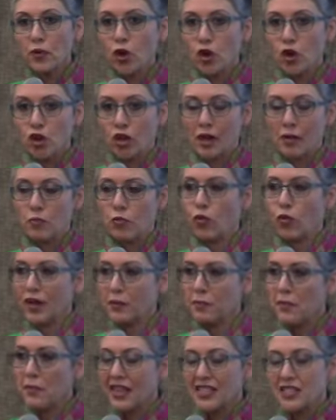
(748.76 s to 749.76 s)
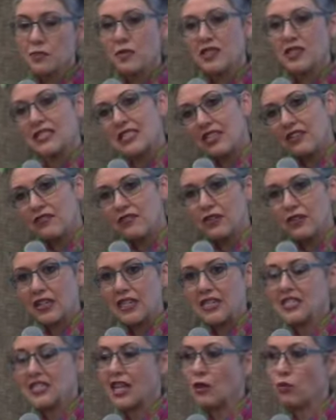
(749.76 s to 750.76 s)
program, what makes me different
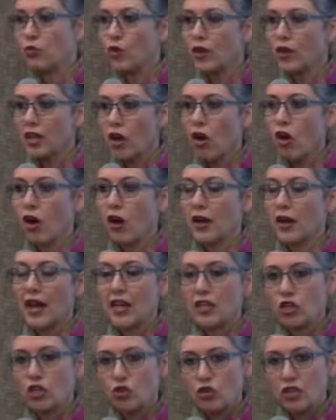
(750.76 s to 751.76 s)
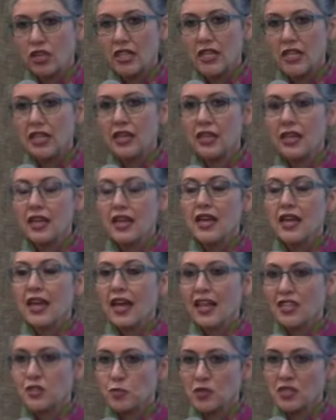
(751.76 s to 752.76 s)
is that we are a unique
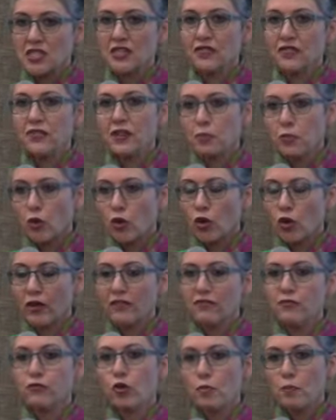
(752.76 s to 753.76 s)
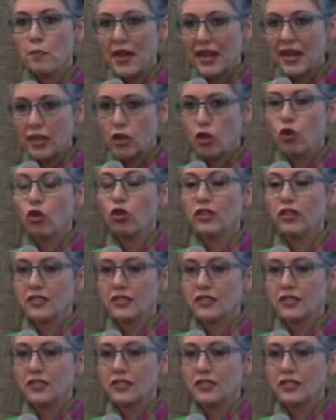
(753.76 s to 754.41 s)
a specific program for medical